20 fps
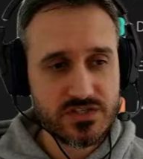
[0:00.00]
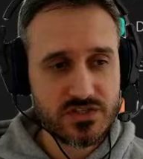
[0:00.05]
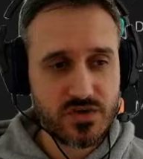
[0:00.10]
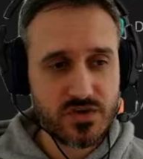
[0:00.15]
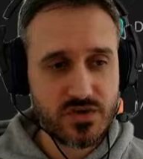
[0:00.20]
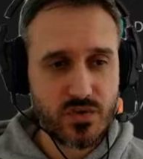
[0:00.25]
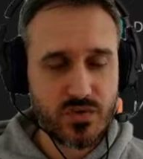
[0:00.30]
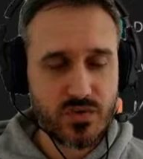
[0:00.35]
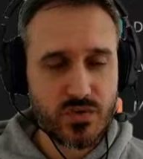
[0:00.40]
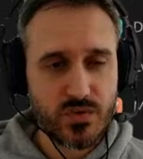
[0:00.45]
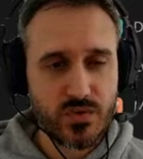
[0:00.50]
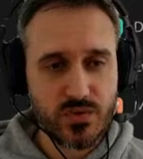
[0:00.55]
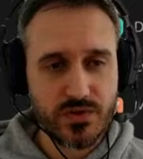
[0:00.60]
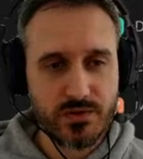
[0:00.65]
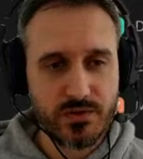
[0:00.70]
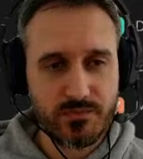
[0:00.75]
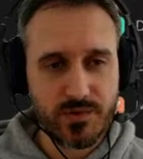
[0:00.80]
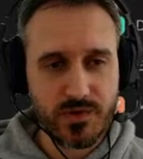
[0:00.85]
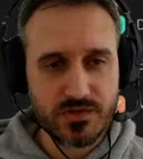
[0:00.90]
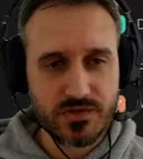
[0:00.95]
or just
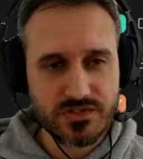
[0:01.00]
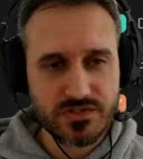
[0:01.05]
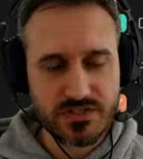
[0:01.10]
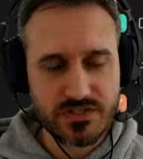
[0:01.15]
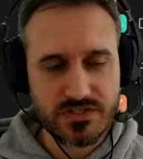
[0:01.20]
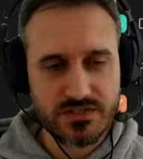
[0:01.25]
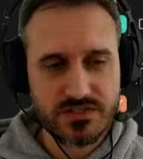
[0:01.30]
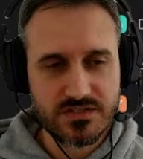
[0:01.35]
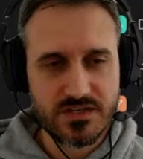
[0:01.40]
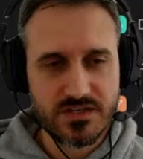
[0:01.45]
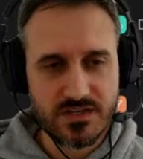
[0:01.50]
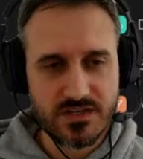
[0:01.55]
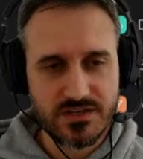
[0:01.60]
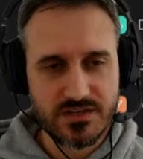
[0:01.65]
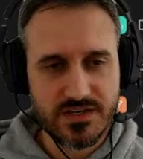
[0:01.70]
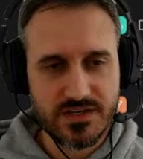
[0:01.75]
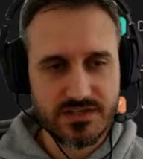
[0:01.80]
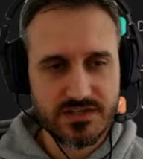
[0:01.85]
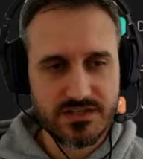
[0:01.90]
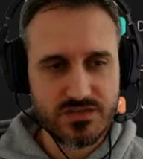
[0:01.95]
go through the
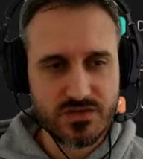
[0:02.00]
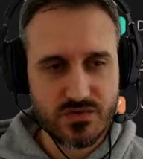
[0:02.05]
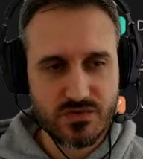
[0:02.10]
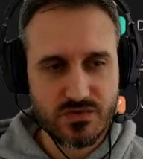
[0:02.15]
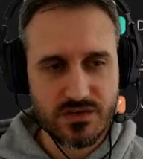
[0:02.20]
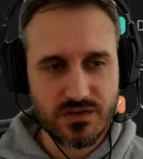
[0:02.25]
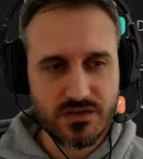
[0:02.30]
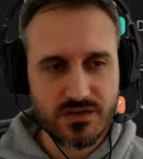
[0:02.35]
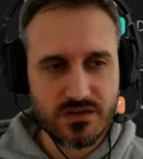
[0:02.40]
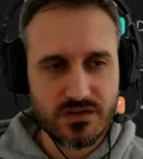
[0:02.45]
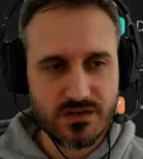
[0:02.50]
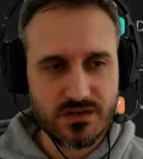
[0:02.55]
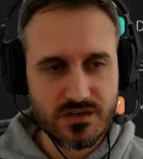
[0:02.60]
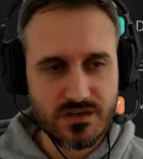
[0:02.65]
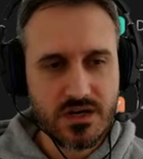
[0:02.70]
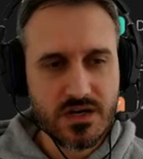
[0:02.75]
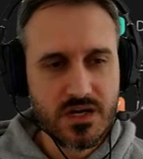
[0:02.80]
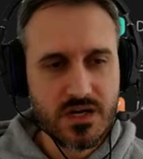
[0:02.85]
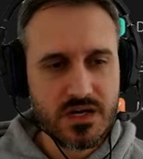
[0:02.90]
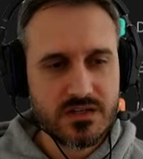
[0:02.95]
process that is over
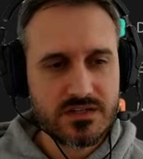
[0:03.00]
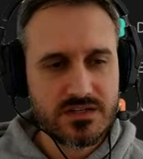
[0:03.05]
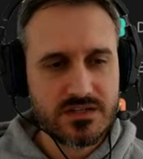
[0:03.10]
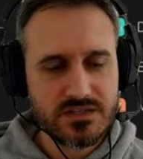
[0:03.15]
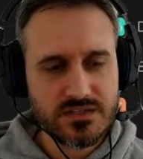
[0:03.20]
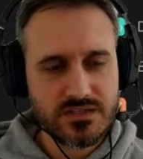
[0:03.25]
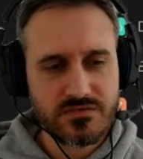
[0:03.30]
here.